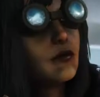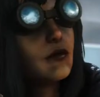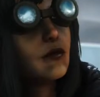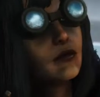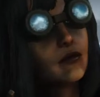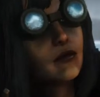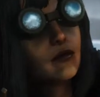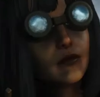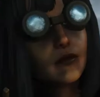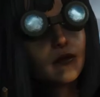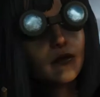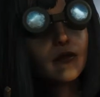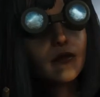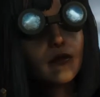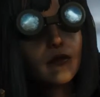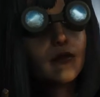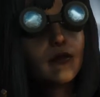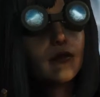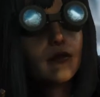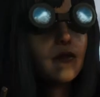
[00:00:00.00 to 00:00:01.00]

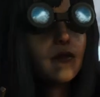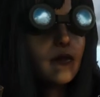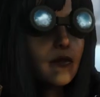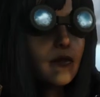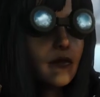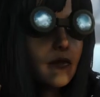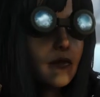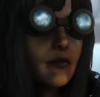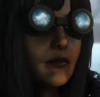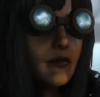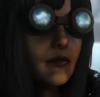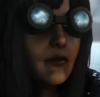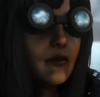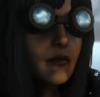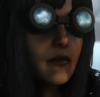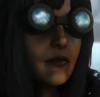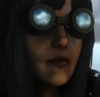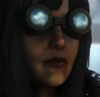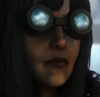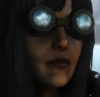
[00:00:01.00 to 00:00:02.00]

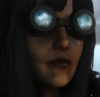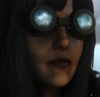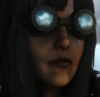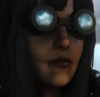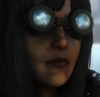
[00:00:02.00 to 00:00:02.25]
(no one is talking)